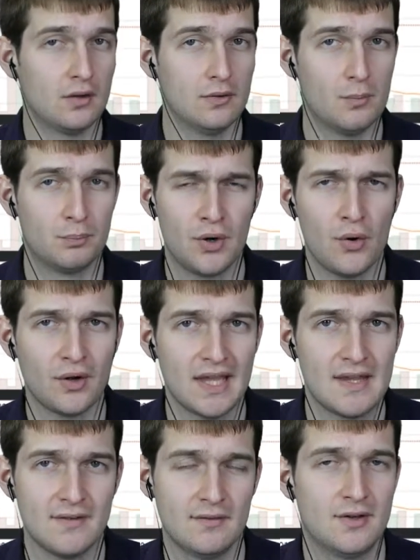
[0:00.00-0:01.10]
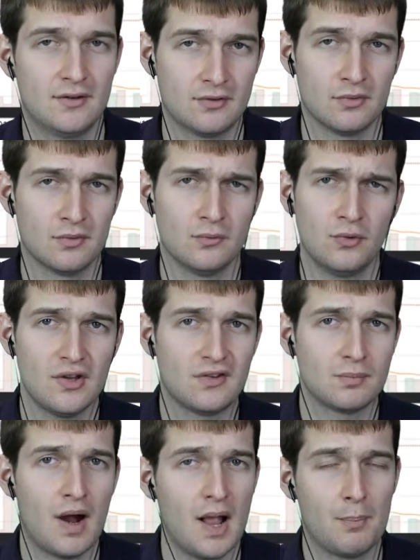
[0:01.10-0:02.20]
broke even. We had some really
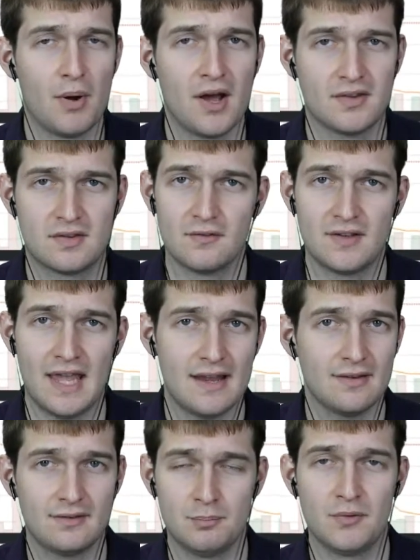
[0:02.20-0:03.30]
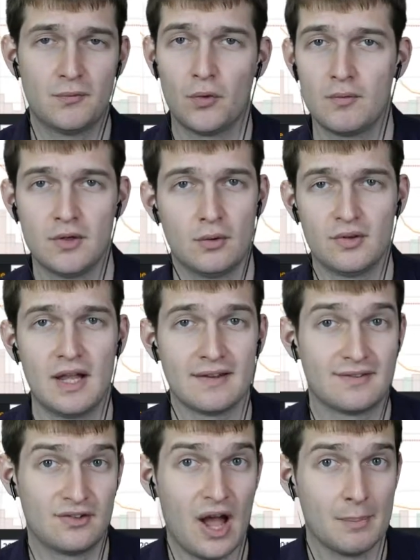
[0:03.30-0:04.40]
small positive gains before we got
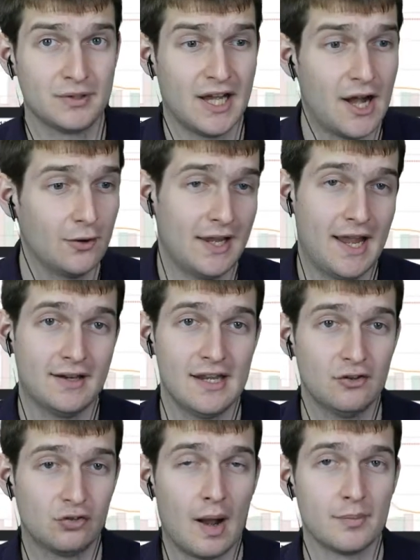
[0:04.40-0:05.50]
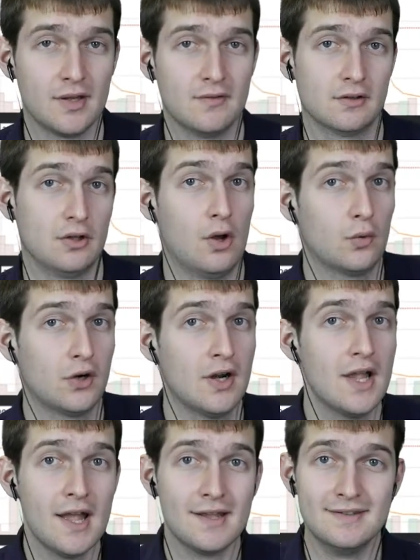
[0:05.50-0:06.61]
stopped out and it dropped even lower.
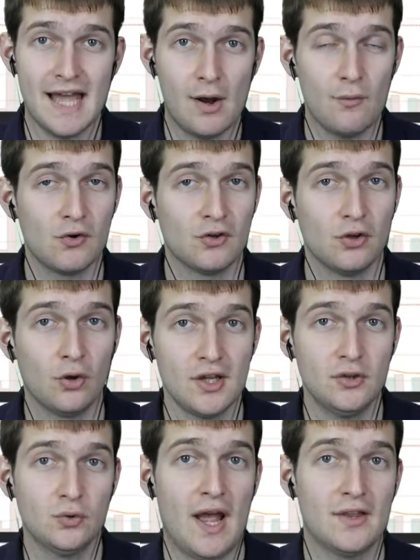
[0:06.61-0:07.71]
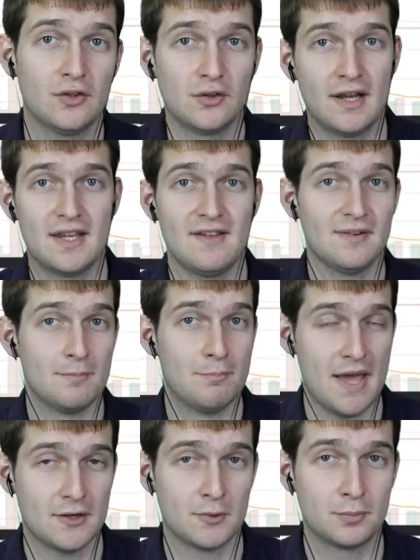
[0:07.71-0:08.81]
Now we're looking to enter it at even
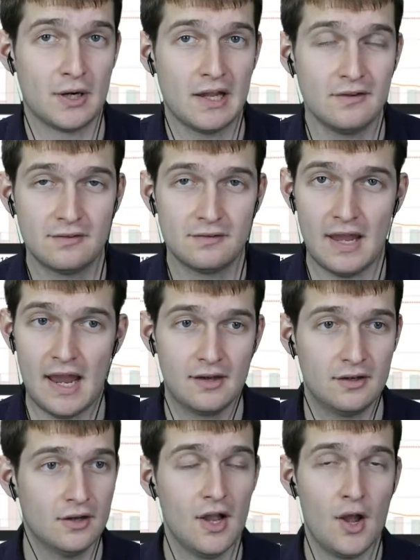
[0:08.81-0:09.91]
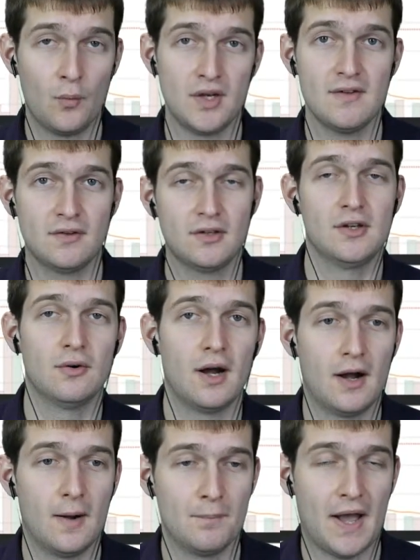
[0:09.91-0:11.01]
better price and with even
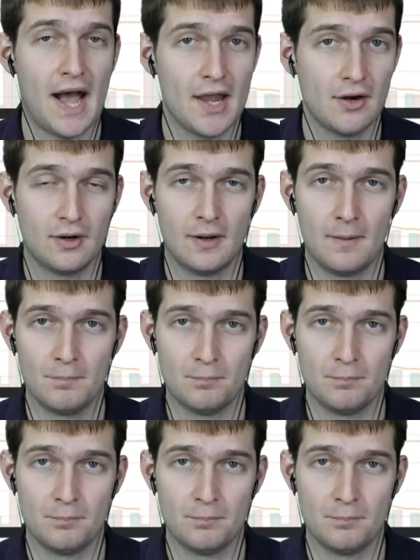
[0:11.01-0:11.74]
higher